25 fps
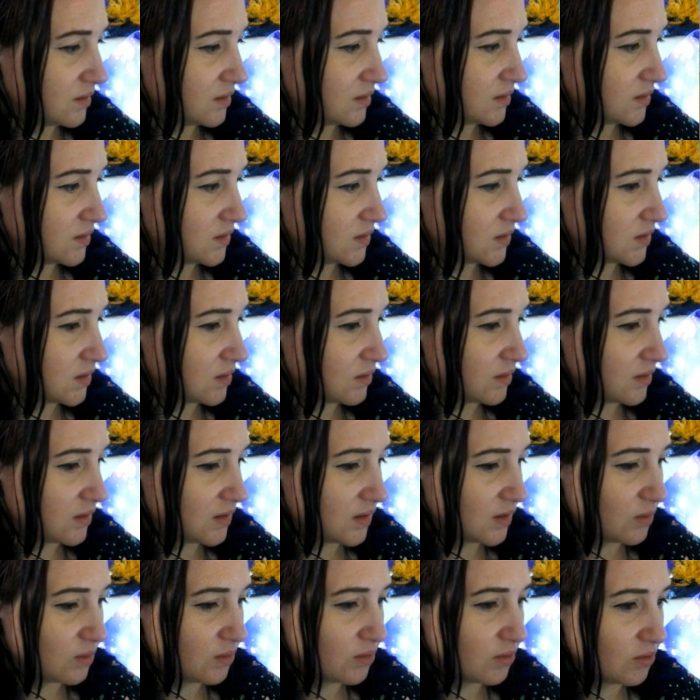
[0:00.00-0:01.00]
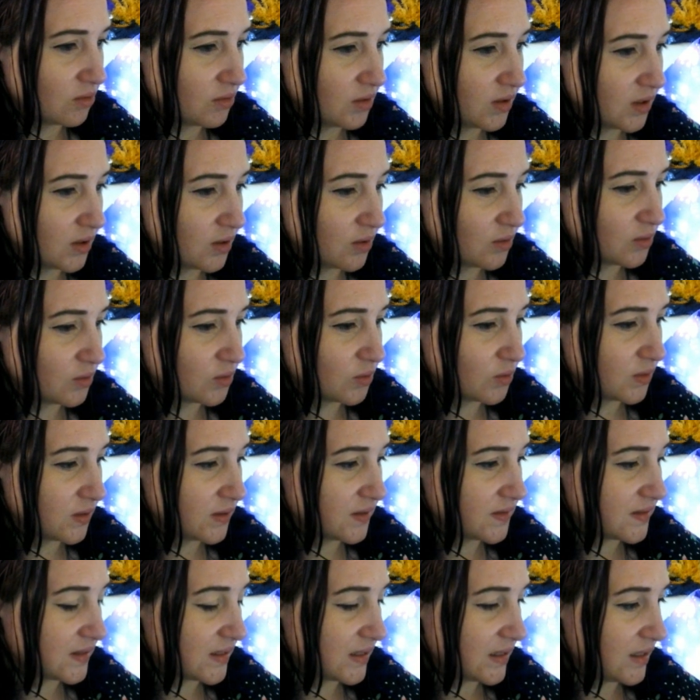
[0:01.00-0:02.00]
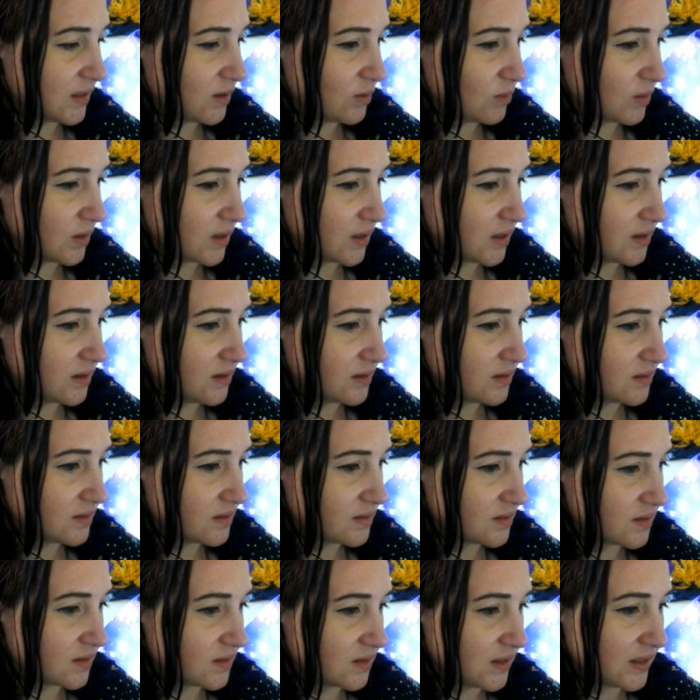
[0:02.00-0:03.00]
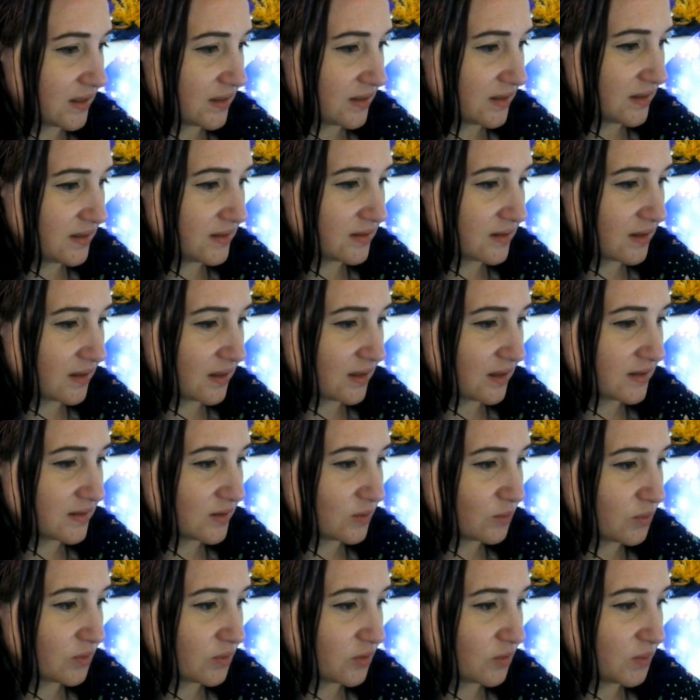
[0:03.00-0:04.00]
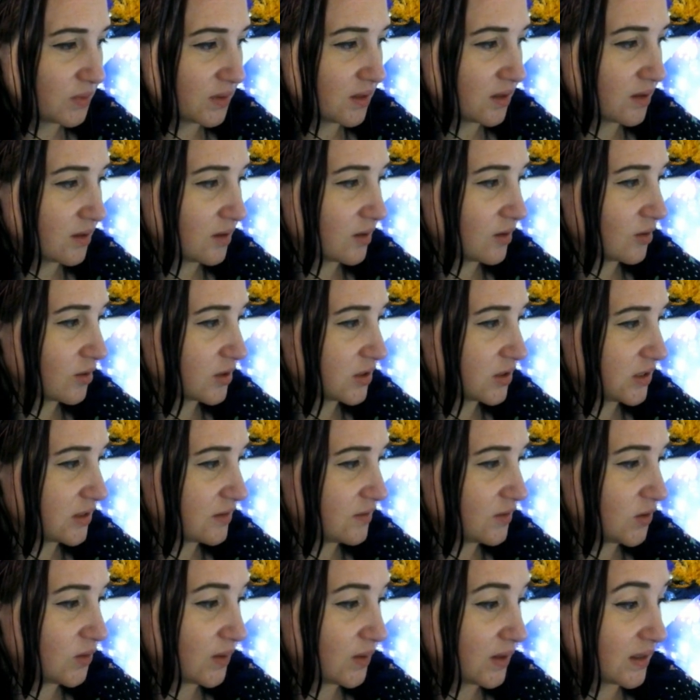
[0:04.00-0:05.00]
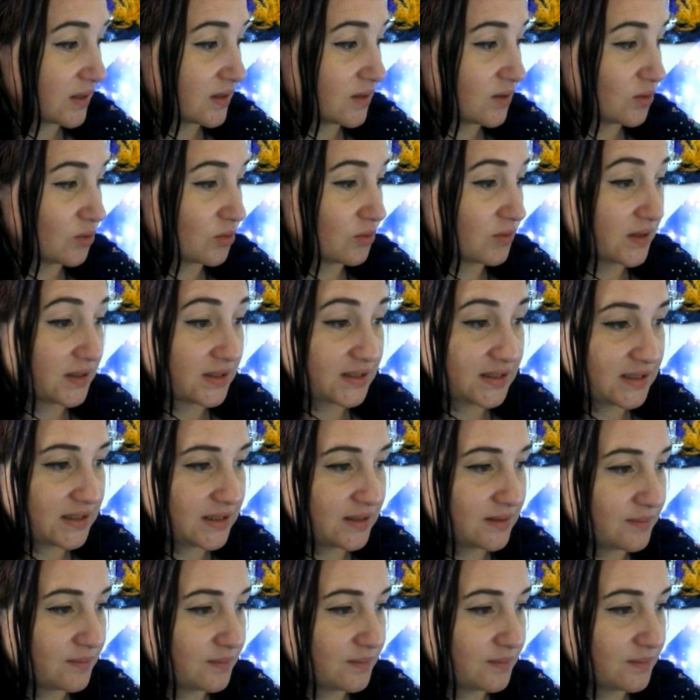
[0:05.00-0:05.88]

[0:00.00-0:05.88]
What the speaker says: So I think we already owned all these anyway. So yeah, these are things that would have been unlocked if you hadn't already.